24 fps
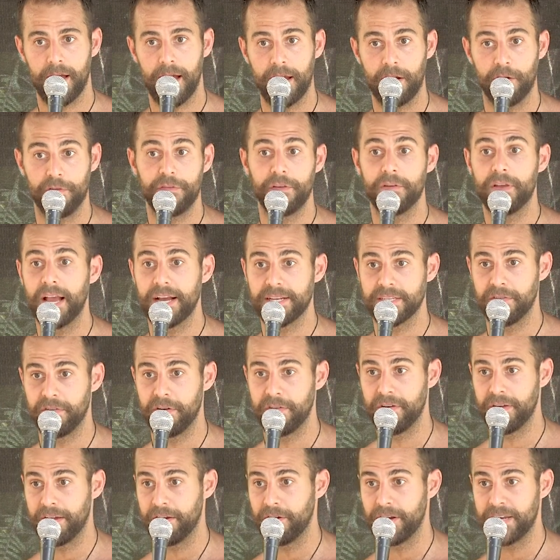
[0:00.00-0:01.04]
don't know if you guys have
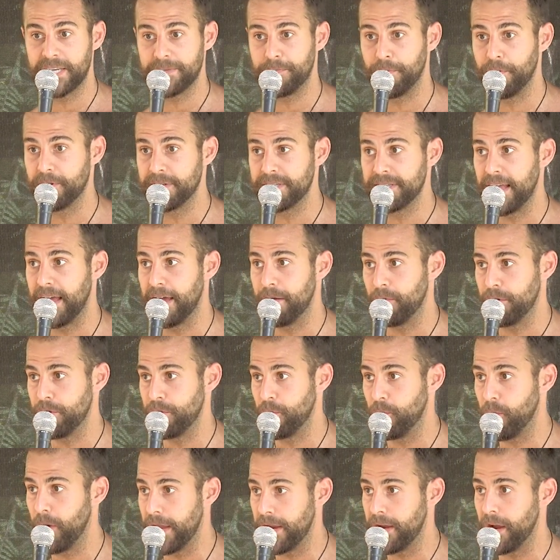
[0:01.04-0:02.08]
ever experienced that, when
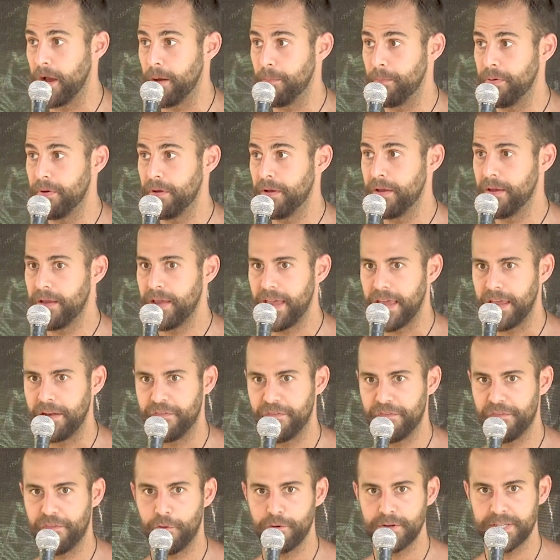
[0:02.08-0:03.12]
you wake up and
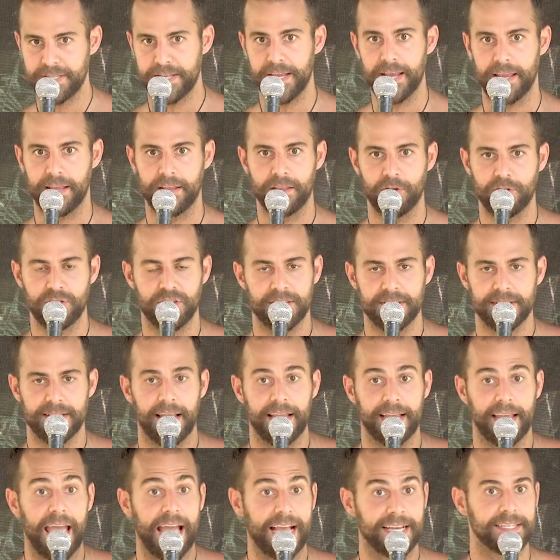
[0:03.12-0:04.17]
first thing, there's just
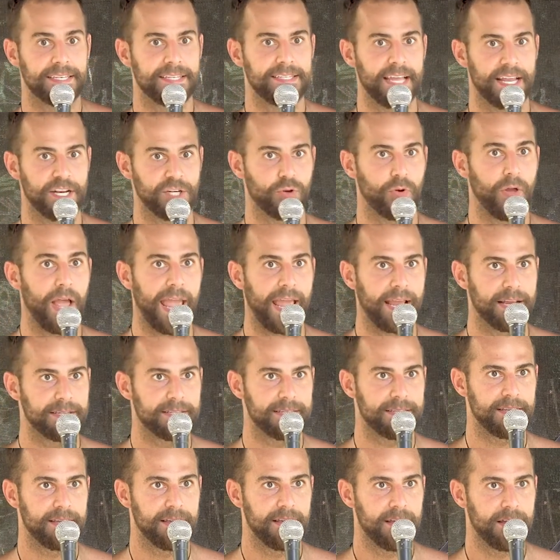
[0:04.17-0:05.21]
like existential
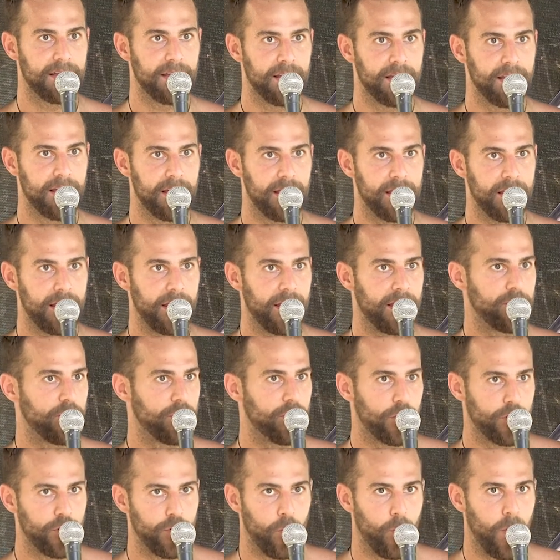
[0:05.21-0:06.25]
angst. And you
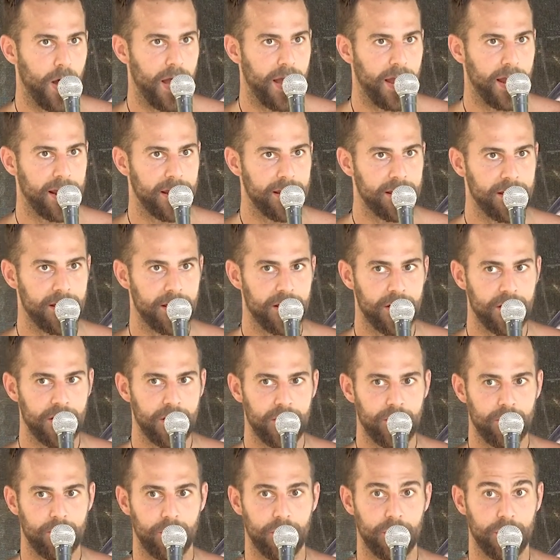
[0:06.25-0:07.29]
don't know why,
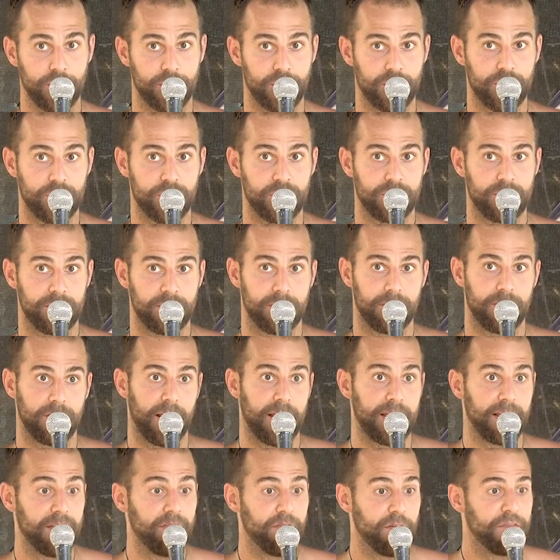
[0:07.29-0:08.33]
but you're just
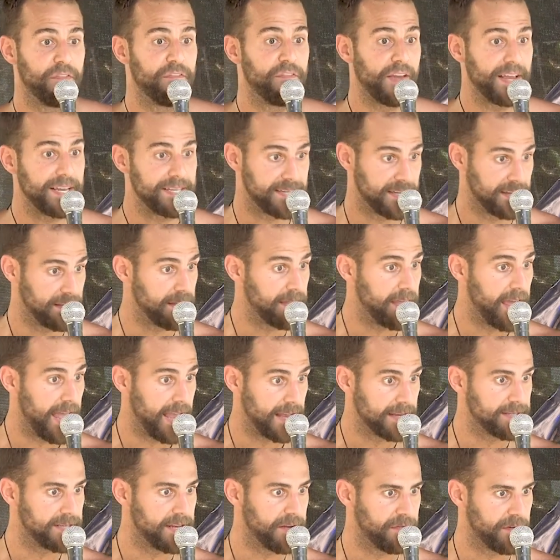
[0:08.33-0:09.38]
like, even facing the day
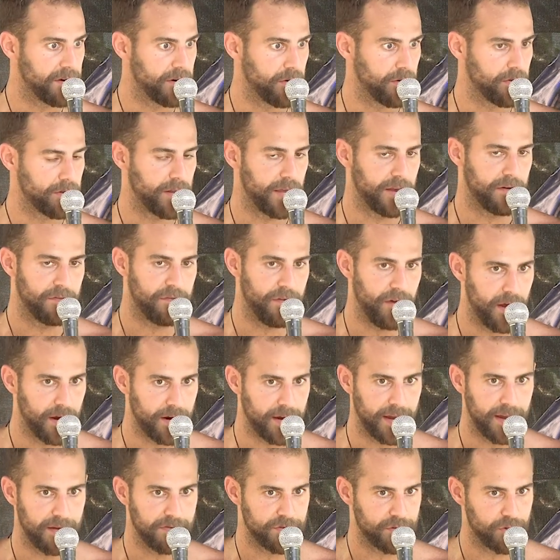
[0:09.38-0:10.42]
is difficult. Like, fuck,
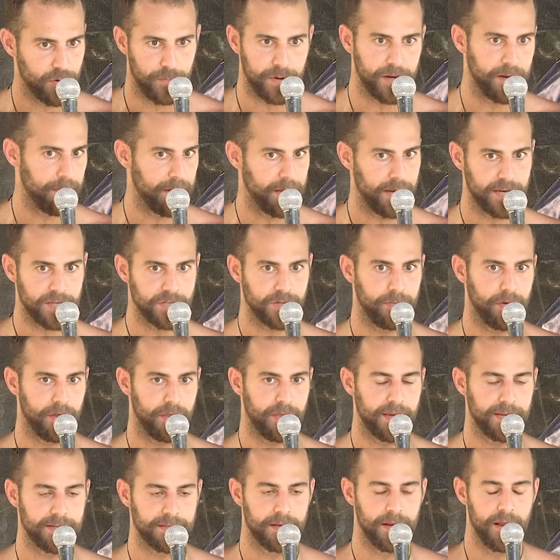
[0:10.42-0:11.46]
I have so many meetings, so many
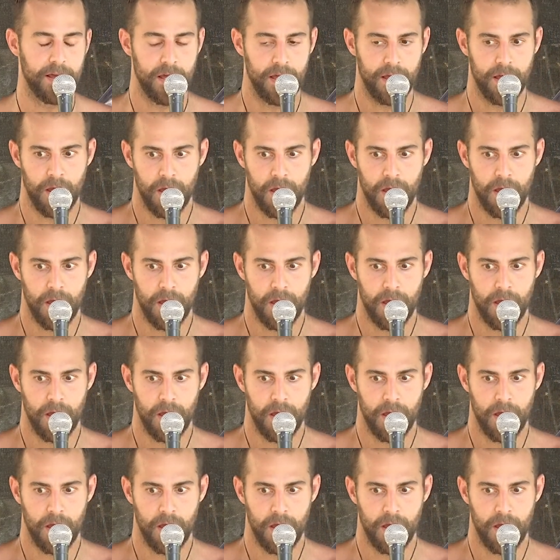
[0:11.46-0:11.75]
things. And